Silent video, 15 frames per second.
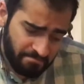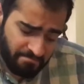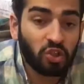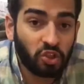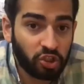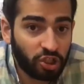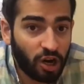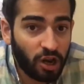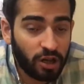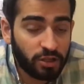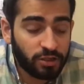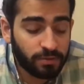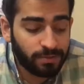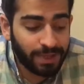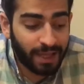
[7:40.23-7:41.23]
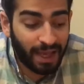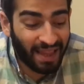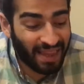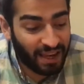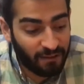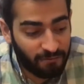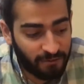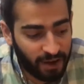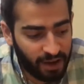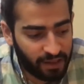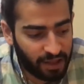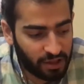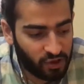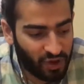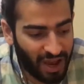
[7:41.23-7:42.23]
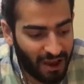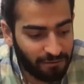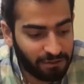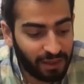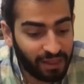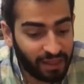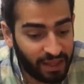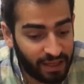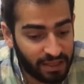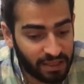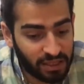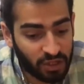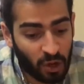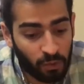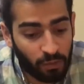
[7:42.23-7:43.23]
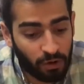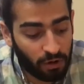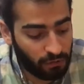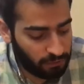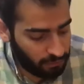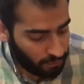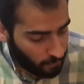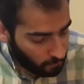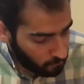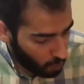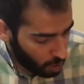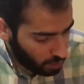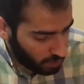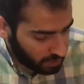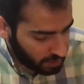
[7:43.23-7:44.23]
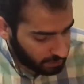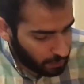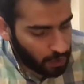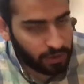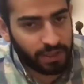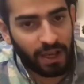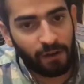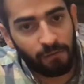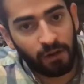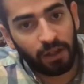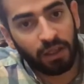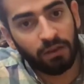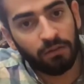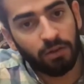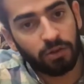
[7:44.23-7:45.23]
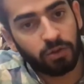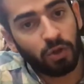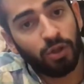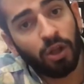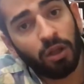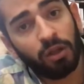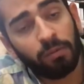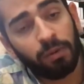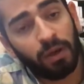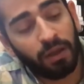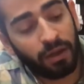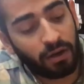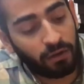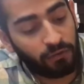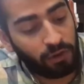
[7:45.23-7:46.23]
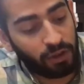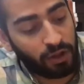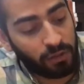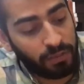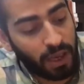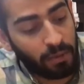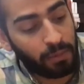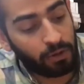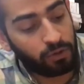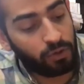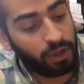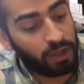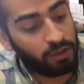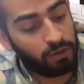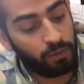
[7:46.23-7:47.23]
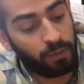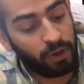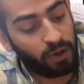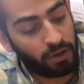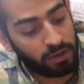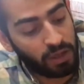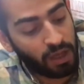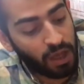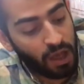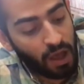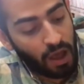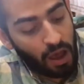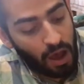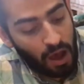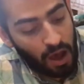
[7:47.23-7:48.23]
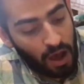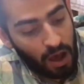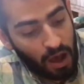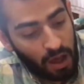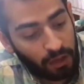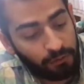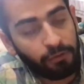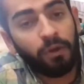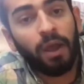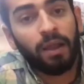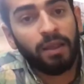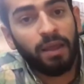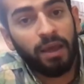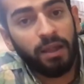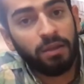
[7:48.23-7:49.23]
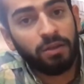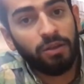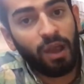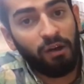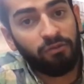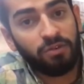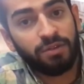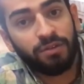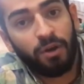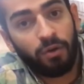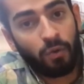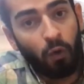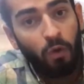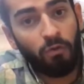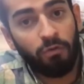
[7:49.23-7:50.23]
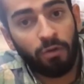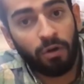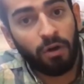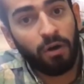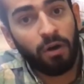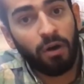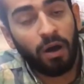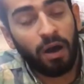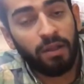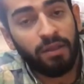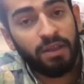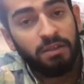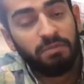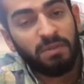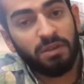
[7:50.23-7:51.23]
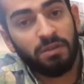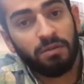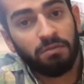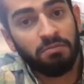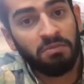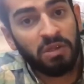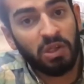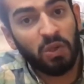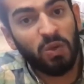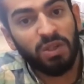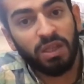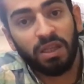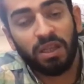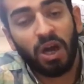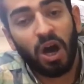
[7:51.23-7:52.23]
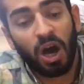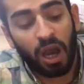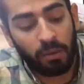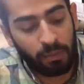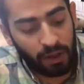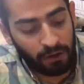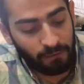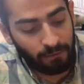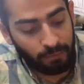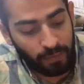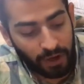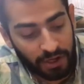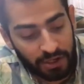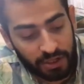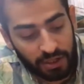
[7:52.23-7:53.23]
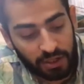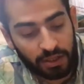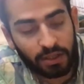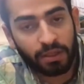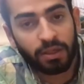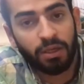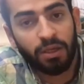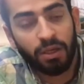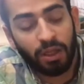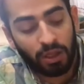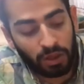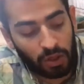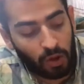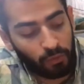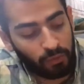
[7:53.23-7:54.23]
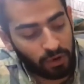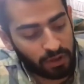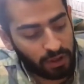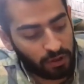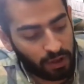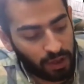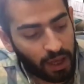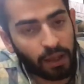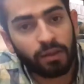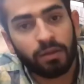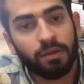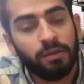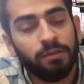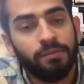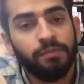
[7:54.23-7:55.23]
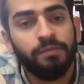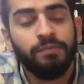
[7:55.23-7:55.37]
So try to play it in a way that you have the least number of 1 spots available, so the other player will not be able to hit you, because if you get hit, you have to start over, and this means losing time and precious number that you get.